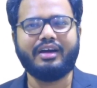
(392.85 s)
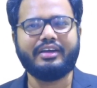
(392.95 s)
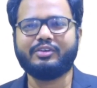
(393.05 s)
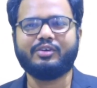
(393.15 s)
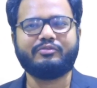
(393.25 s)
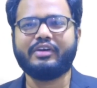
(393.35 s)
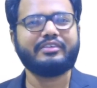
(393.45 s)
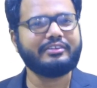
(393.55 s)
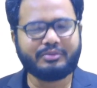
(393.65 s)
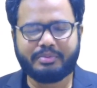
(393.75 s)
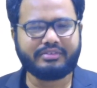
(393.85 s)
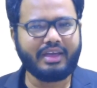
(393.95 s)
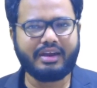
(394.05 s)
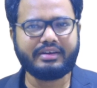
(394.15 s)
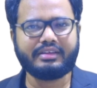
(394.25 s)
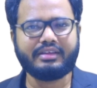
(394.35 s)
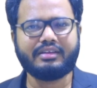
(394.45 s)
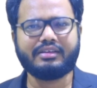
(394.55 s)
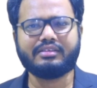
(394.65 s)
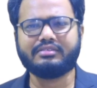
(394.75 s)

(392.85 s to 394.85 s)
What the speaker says: in your favorite specialty.